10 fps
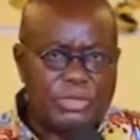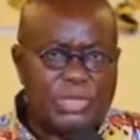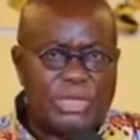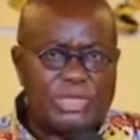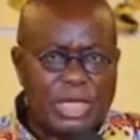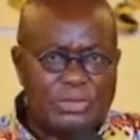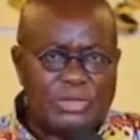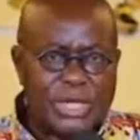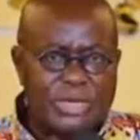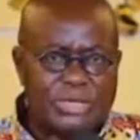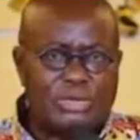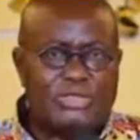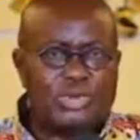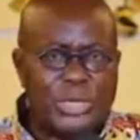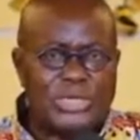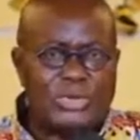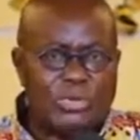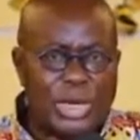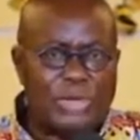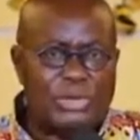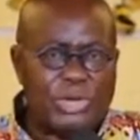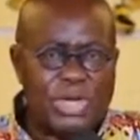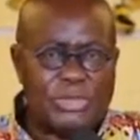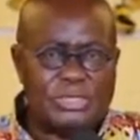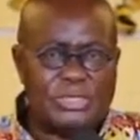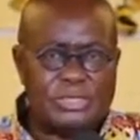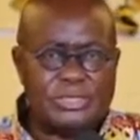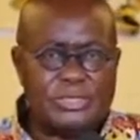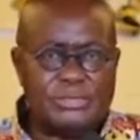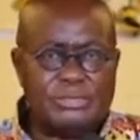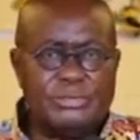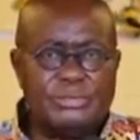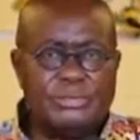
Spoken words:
with these updates on 21 occasions.